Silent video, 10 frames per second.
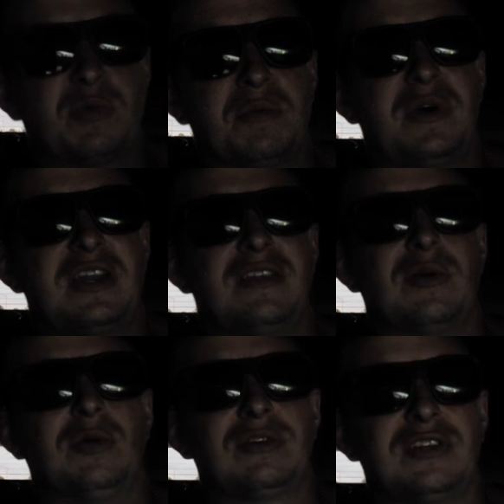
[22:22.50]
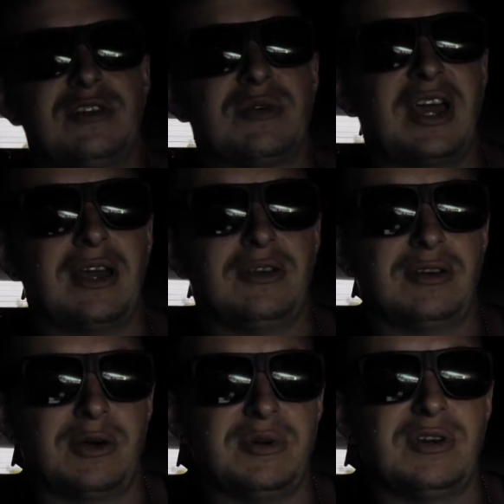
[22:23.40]
more money the older you get,
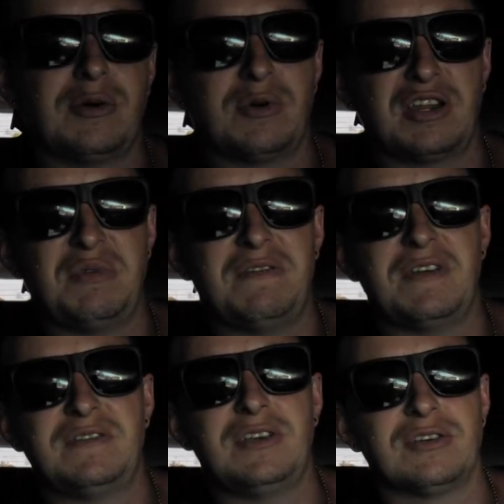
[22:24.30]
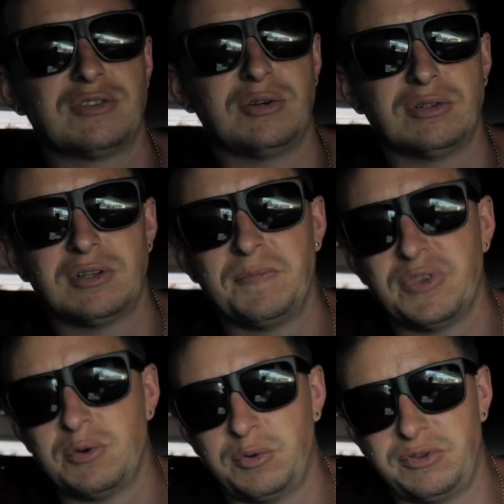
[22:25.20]
you know? And you don't wanna be 50 years old
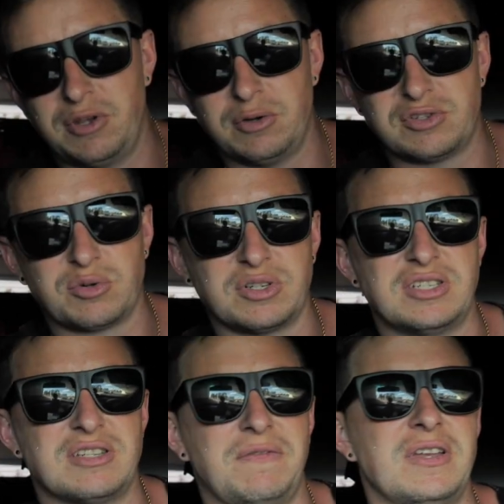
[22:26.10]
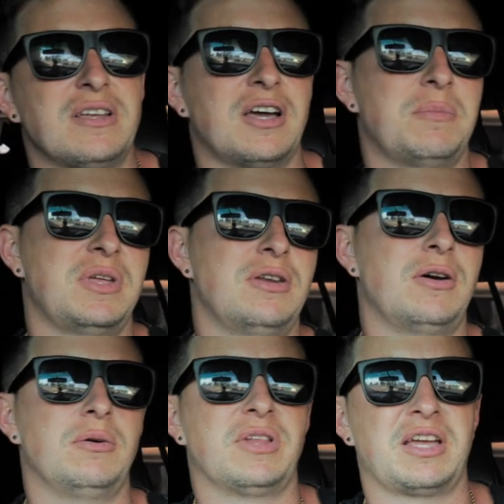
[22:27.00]
with no sources of income and
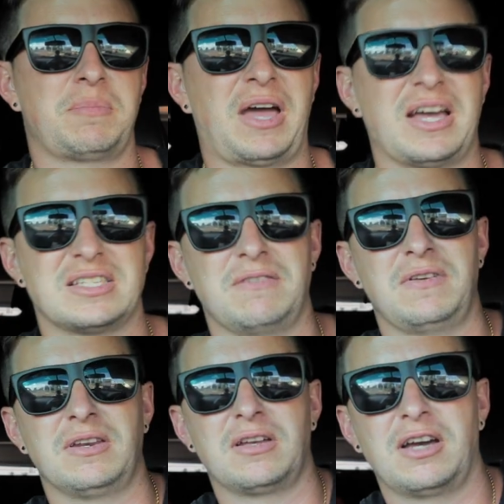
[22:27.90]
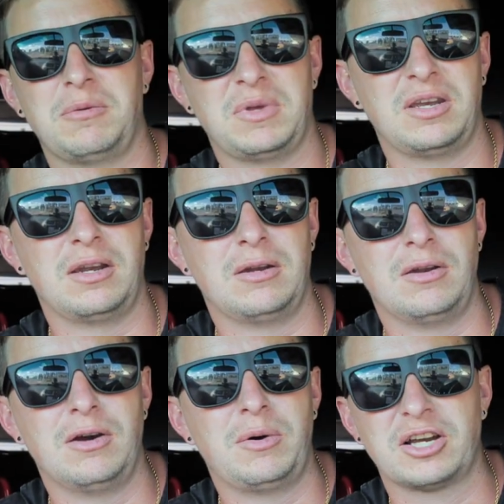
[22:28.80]
no, like, passive income and
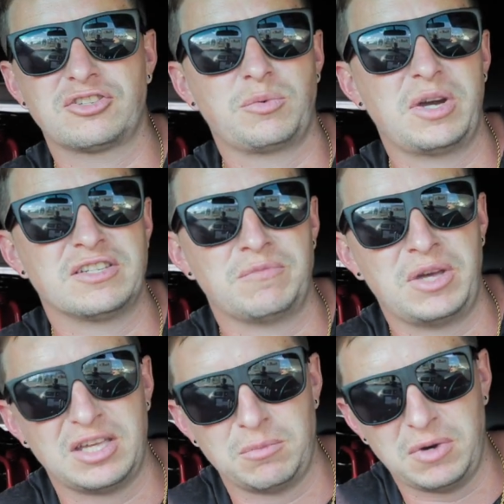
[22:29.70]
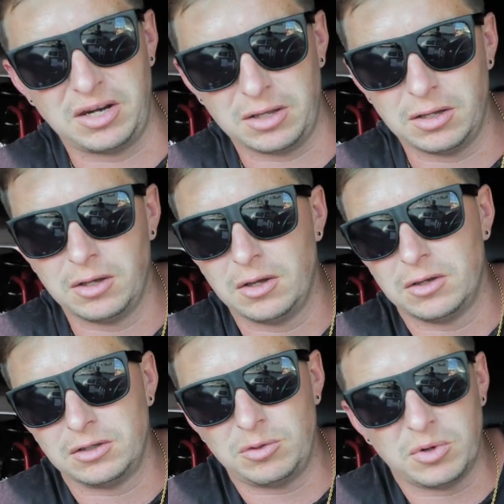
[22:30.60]
no extra ways of making money.
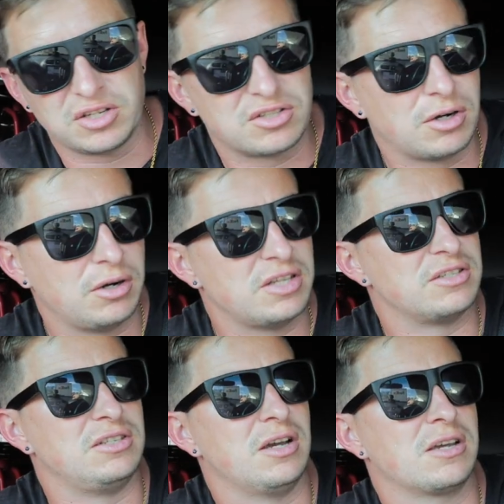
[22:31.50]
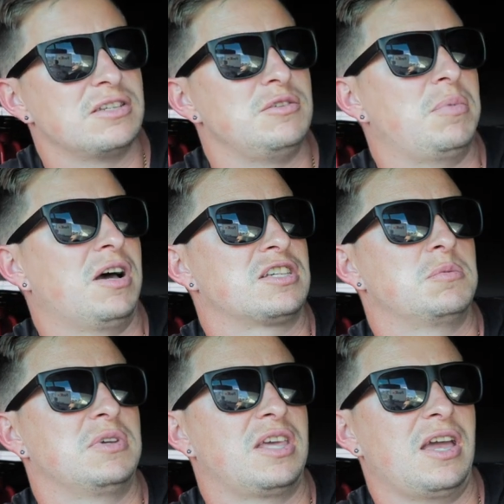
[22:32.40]
You wanna start as young as you
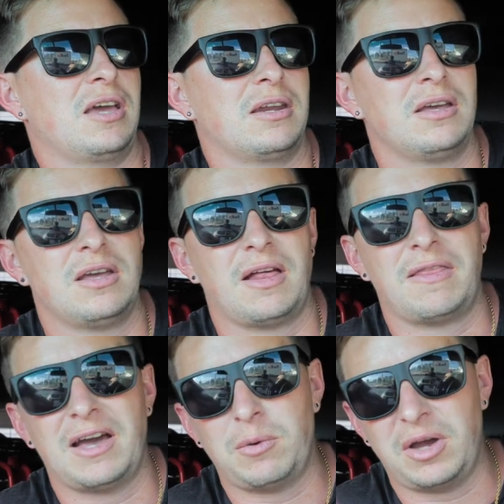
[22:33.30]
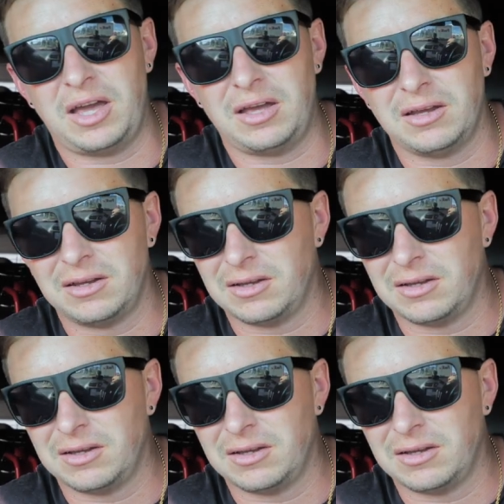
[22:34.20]
possibly can. That way,